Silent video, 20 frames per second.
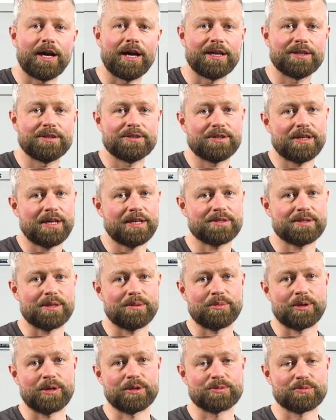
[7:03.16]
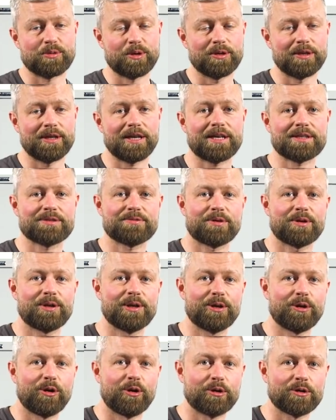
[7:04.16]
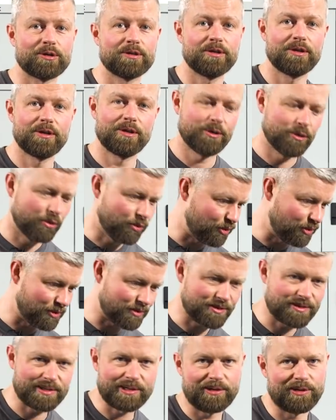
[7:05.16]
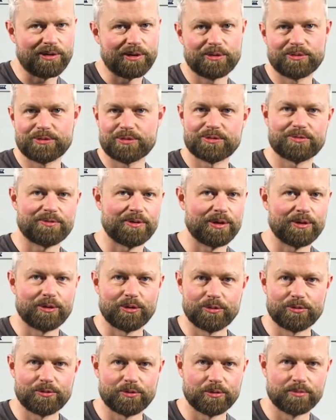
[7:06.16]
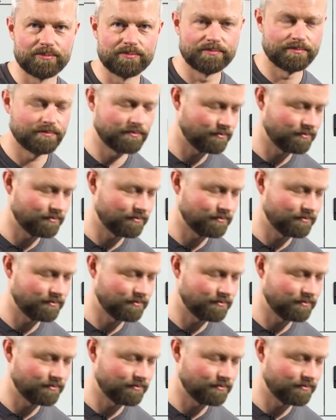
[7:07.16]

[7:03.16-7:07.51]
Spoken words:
and your headset bearings won't last very long, or your steering will just feel awful.